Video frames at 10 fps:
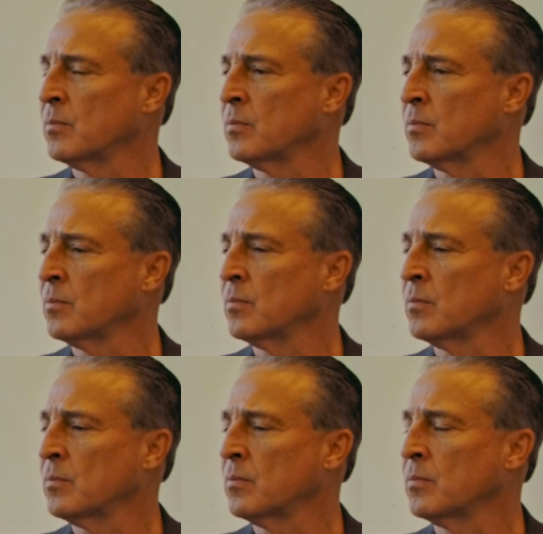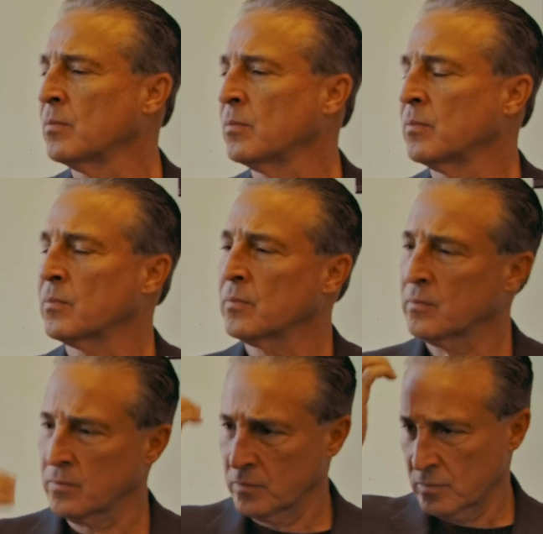
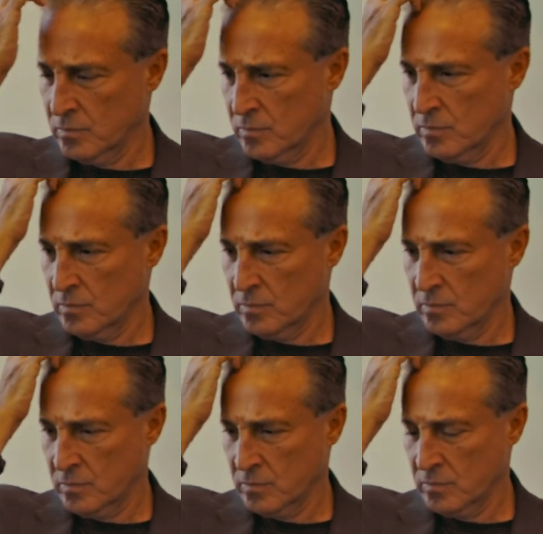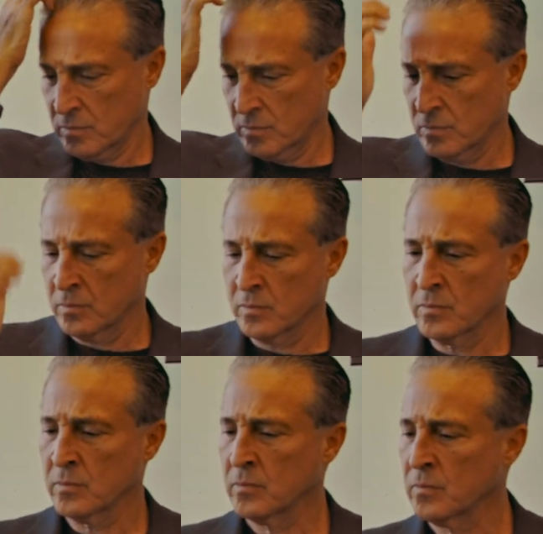
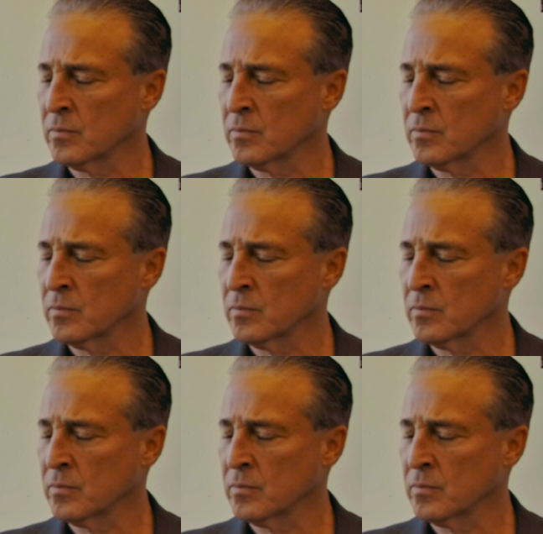(silent)